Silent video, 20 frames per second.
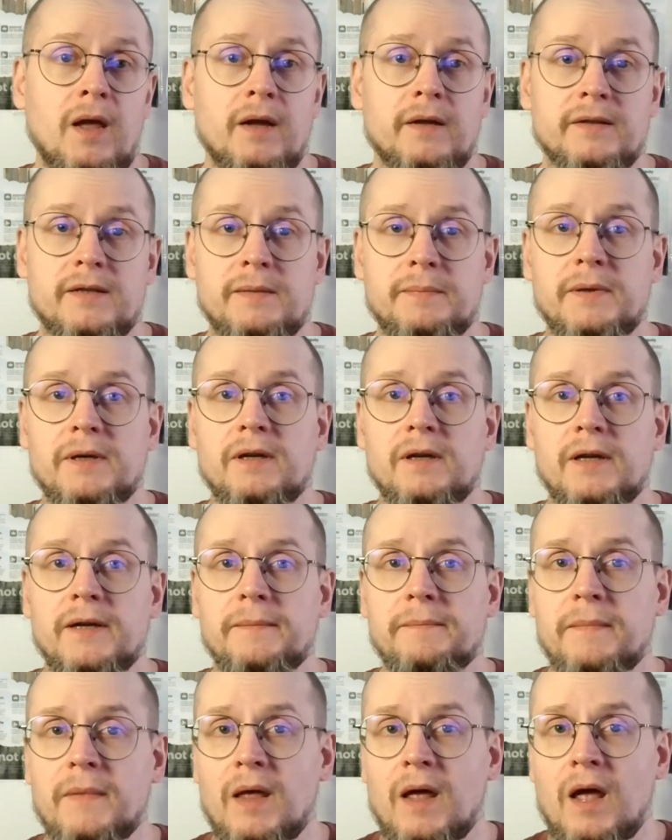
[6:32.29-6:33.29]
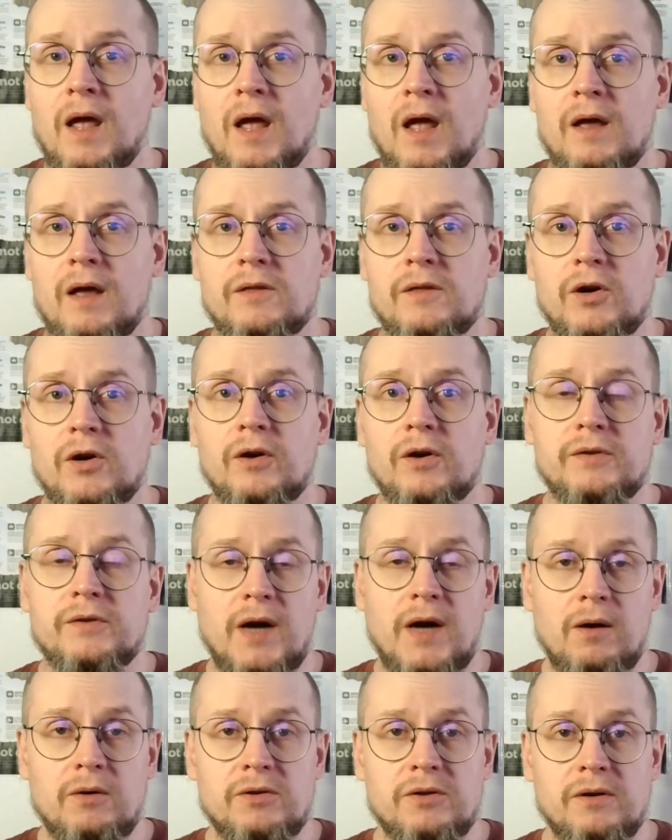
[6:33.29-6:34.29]
Typically, the
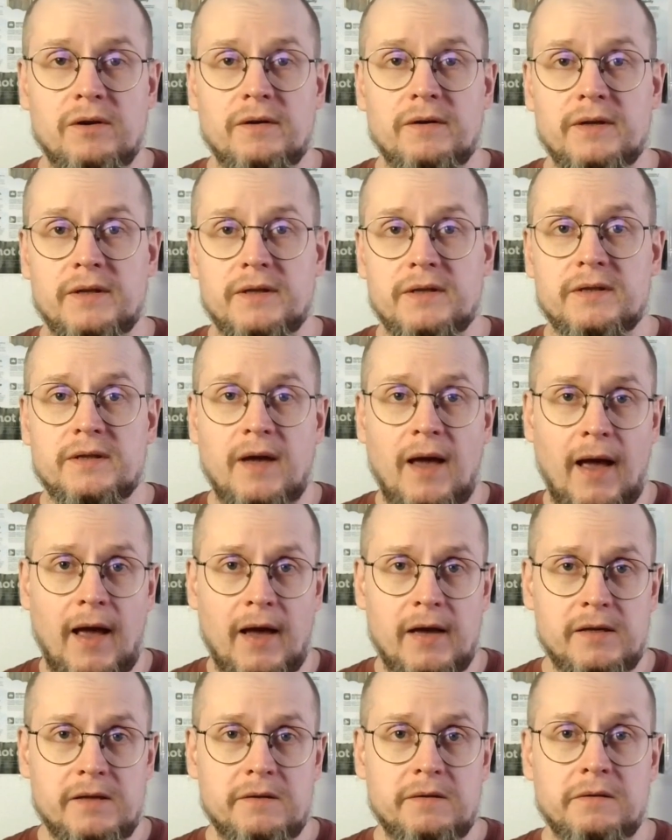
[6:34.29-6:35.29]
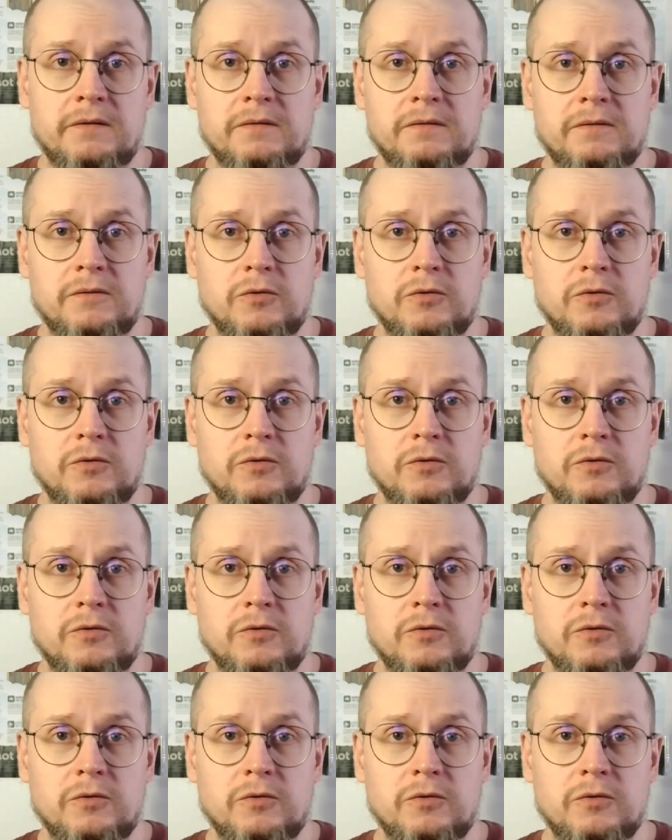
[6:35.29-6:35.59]
dowser is asked